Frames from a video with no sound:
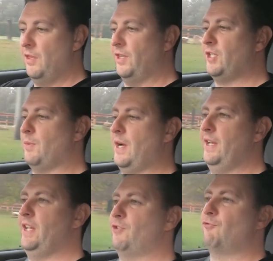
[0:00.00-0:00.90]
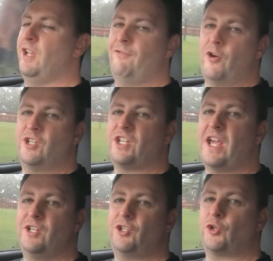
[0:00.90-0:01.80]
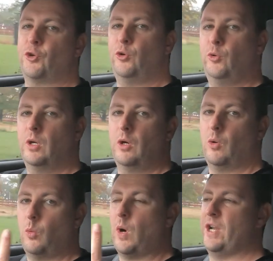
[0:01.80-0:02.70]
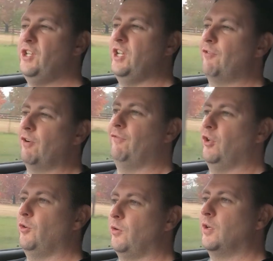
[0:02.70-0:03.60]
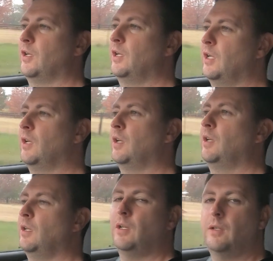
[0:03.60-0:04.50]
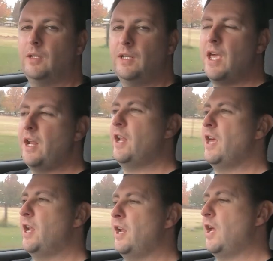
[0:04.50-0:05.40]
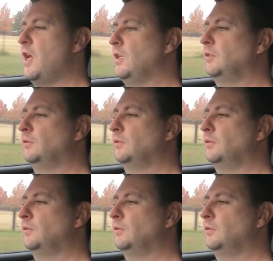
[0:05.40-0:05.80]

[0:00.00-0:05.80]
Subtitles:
This one is Revo stage 2, 1 year review. Na na na na na.